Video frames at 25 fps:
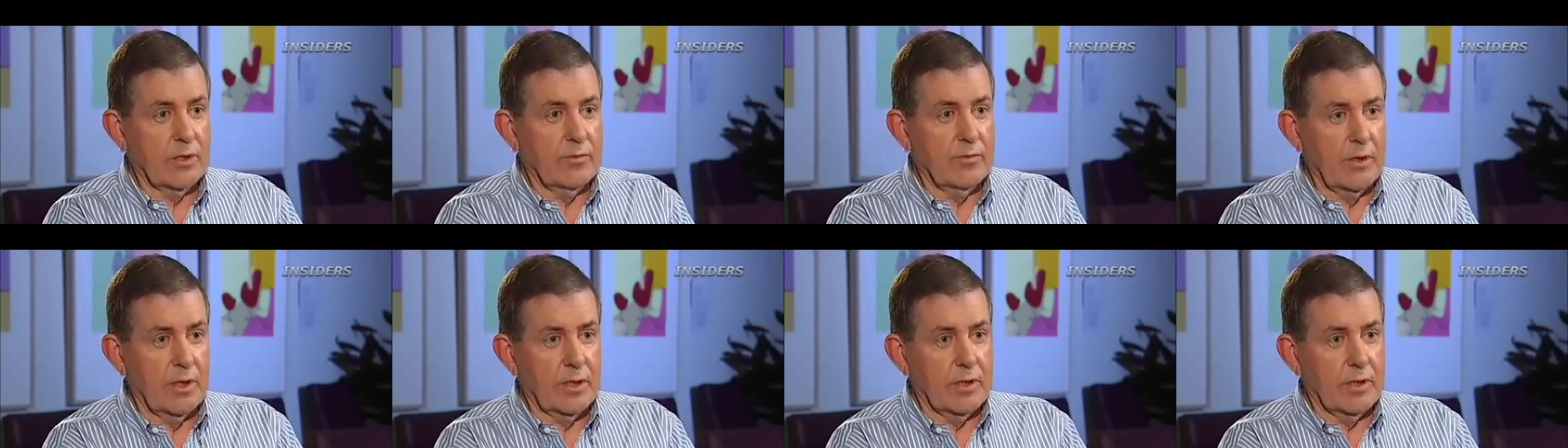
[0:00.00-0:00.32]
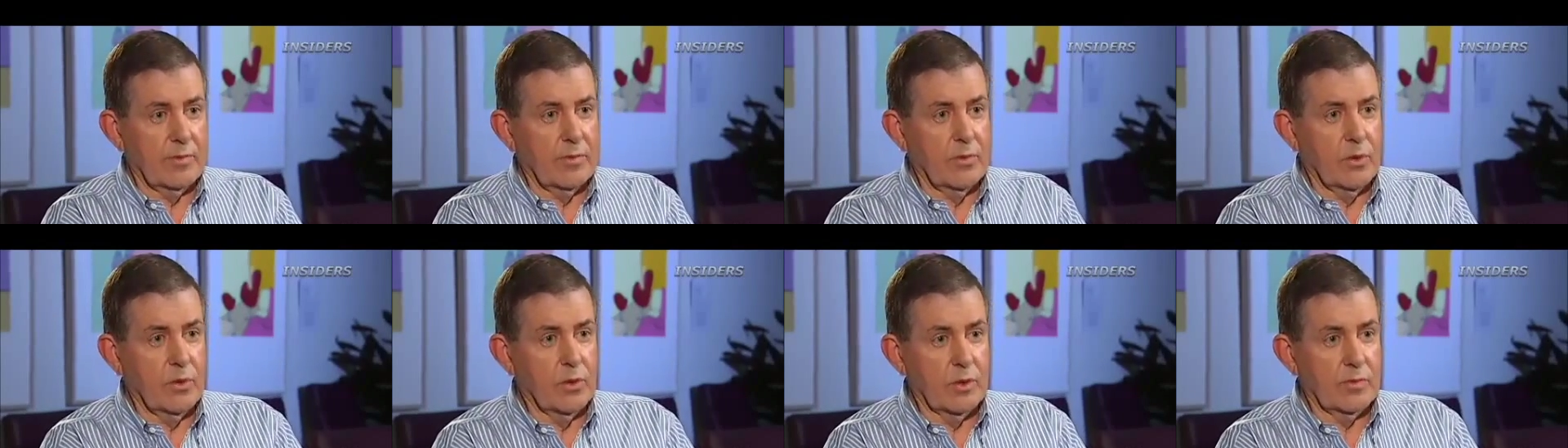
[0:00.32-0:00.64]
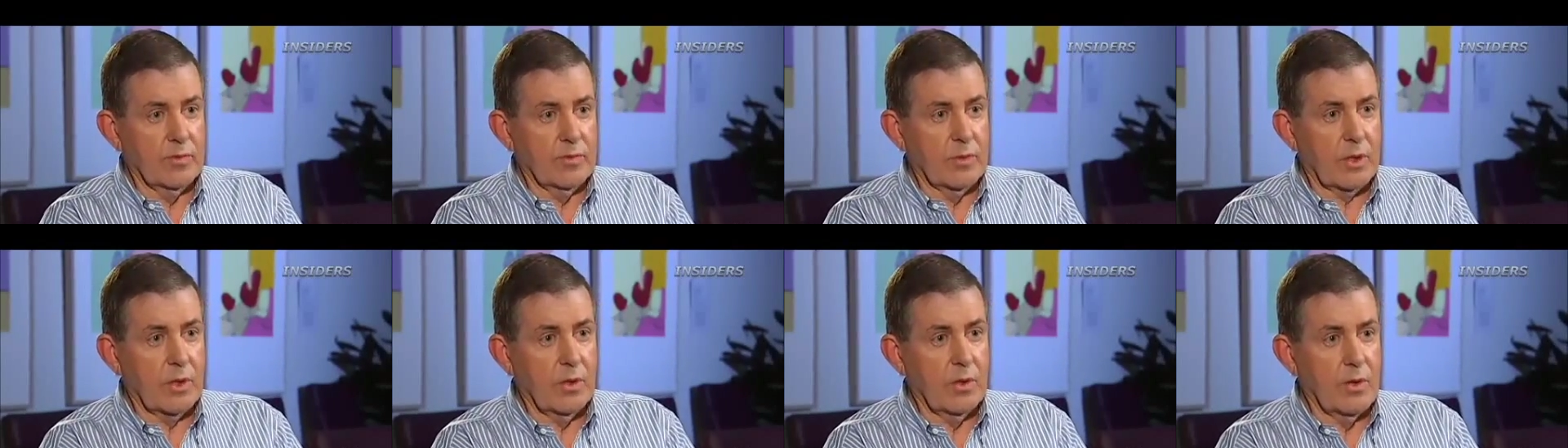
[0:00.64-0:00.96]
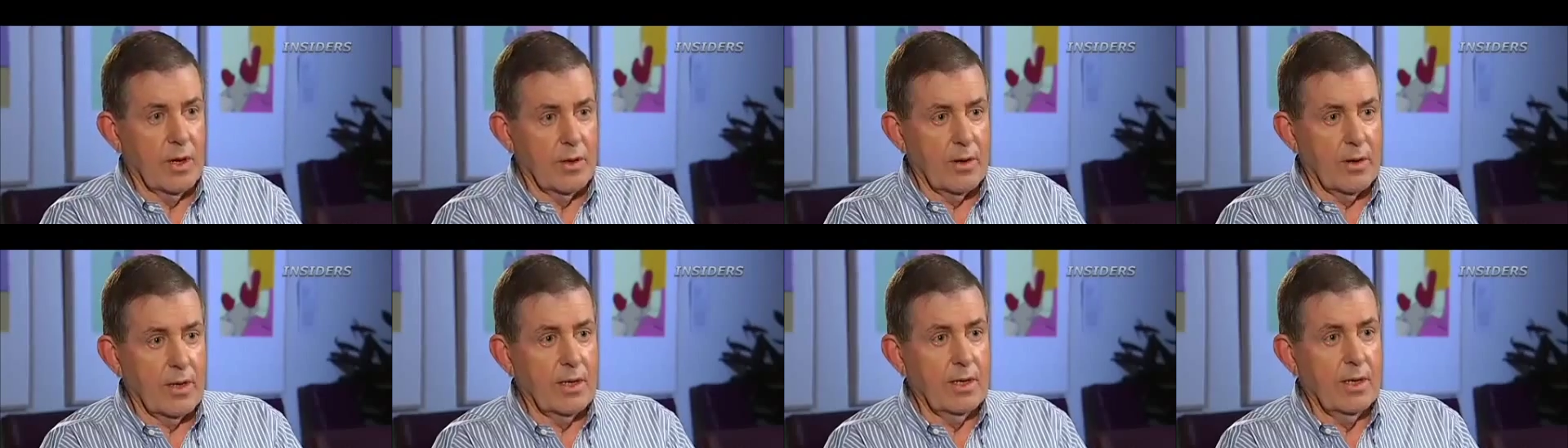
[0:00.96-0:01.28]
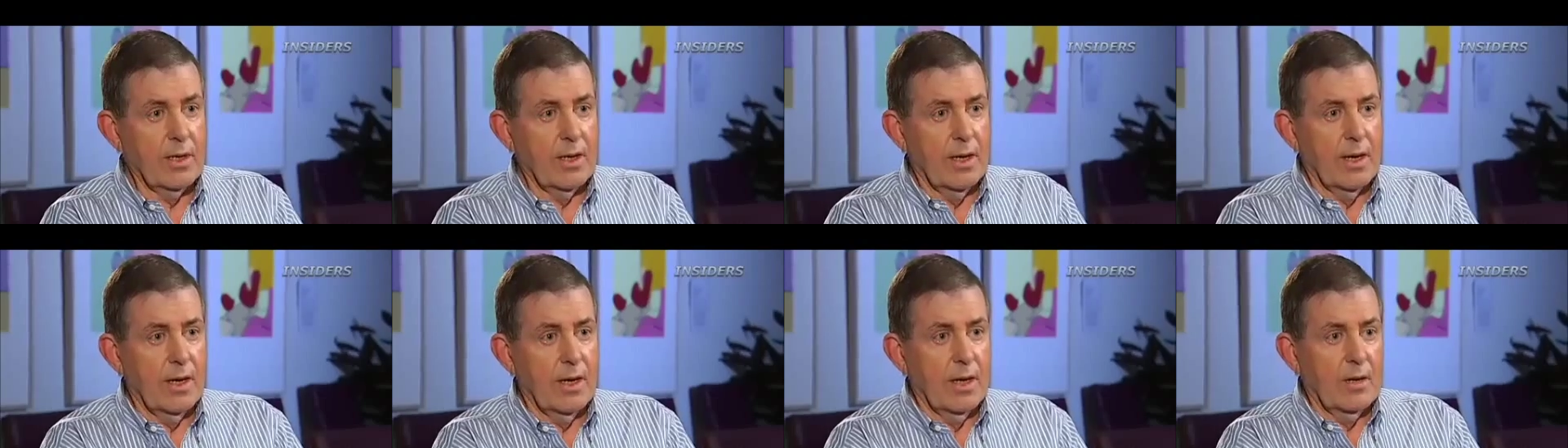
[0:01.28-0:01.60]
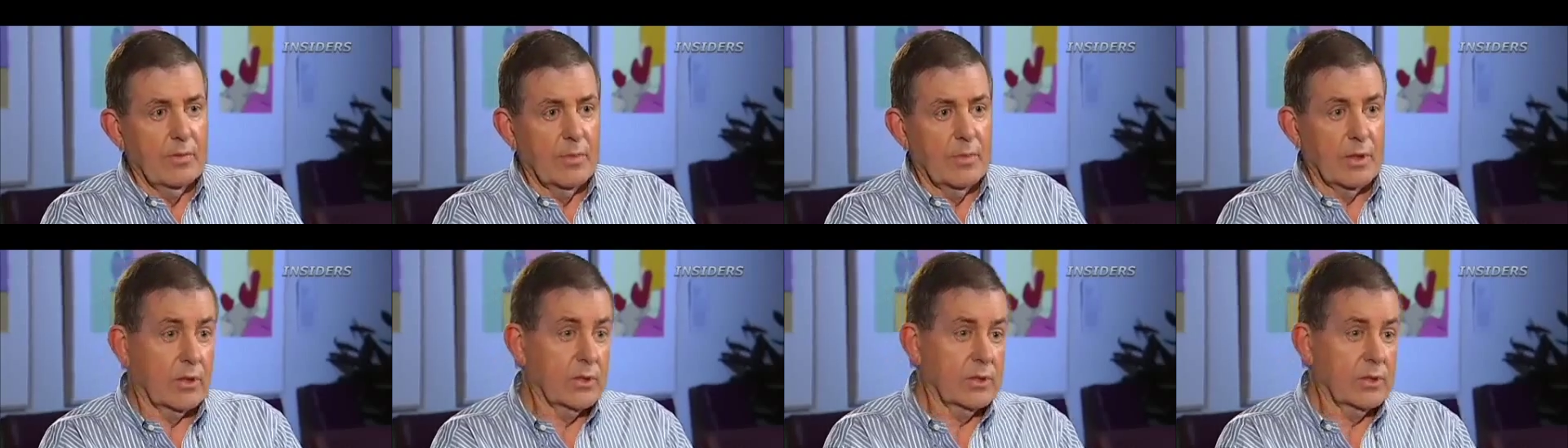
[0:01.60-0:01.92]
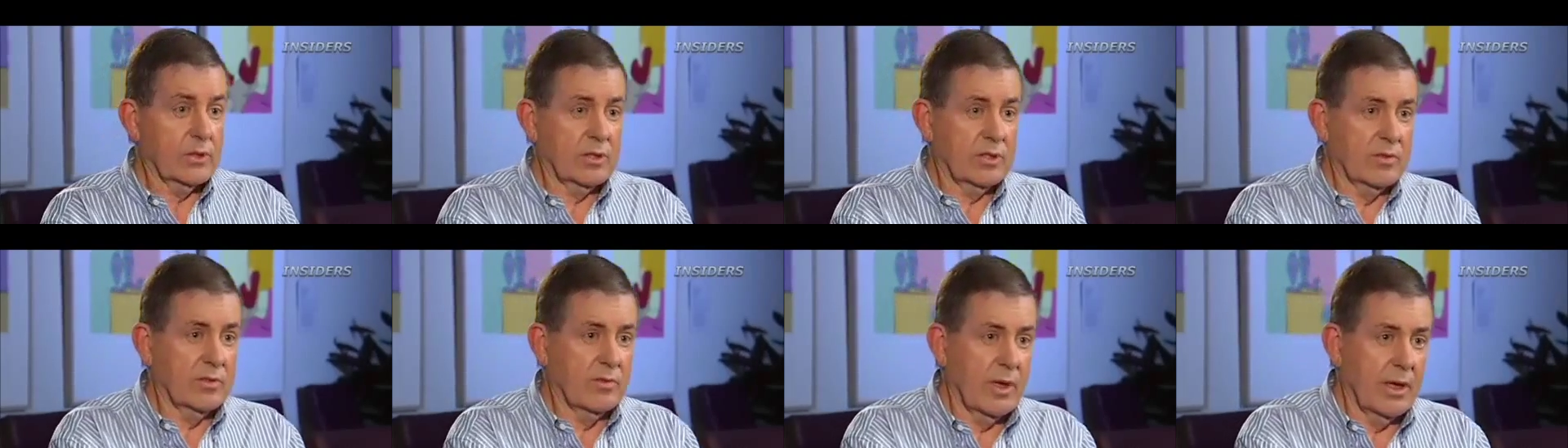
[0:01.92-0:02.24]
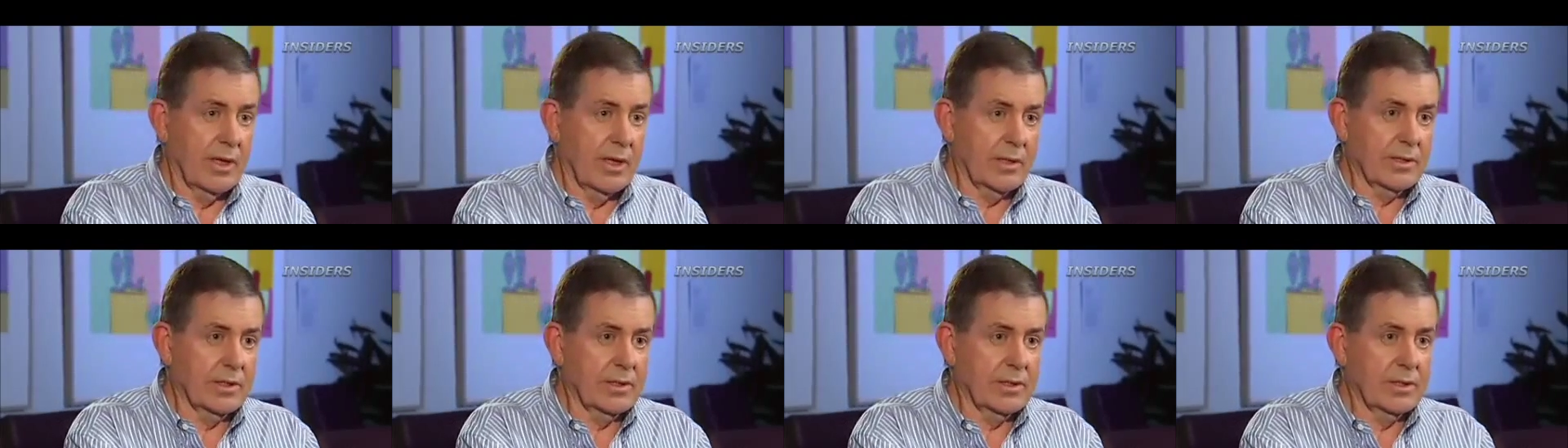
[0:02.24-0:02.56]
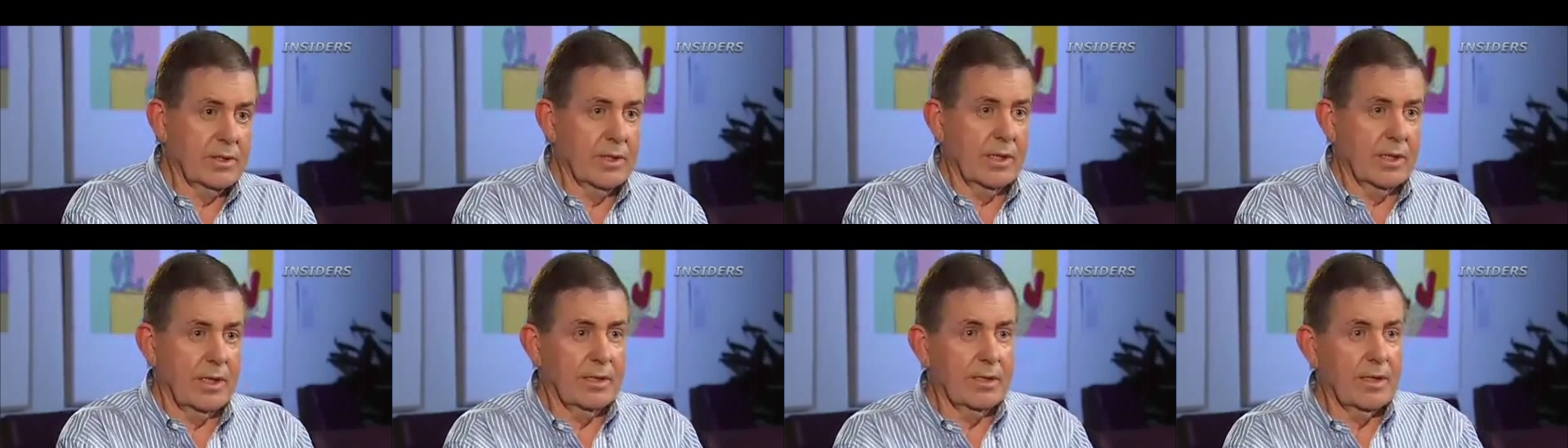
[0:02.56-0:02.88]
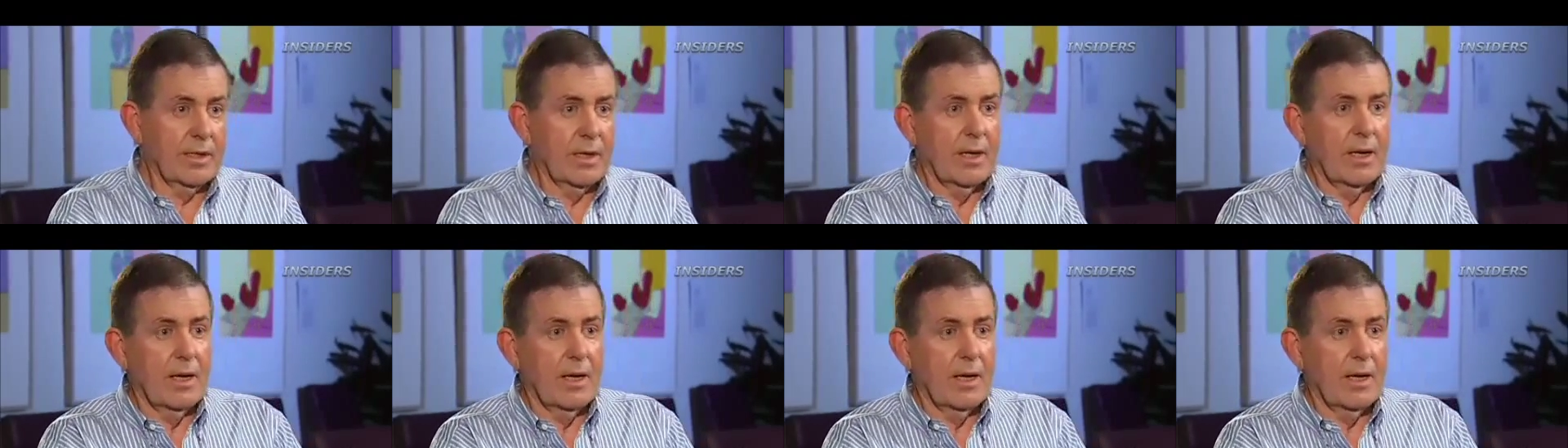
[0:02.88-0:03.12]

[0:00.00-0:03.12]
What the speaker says: event at Port Macquarie because it's a marginal seat,